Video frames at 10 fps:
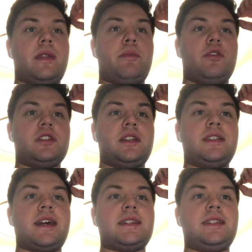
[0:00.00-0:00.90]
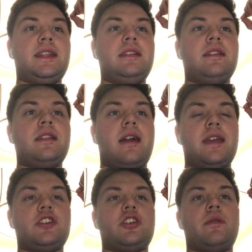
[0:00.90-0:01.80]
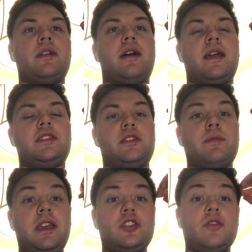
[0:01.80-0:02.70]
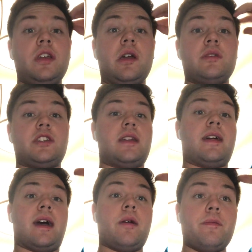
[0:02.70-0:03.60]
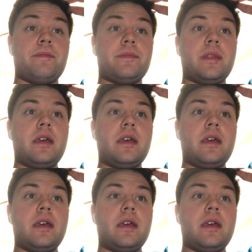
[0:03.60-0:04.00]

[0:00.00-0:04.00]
They put on a dazzling light show at night, so make sure you go and check that out.